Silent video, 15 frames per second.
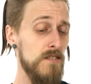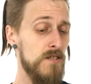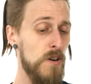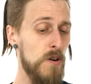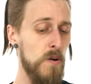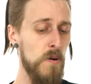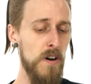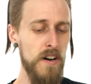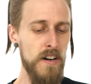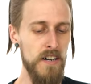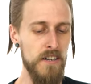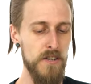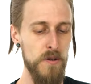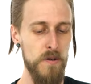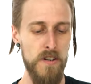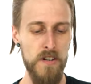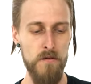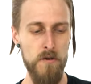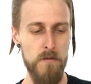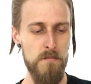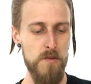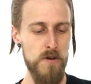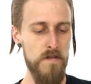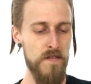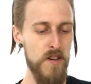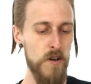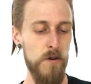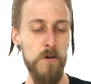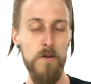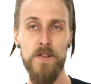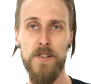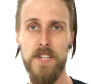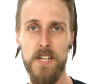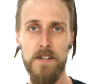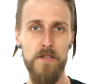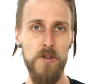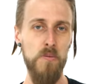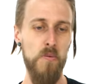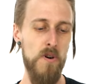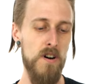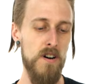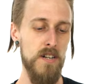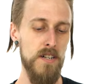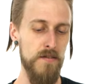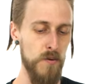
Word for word: So you can remove the whole thing if you want,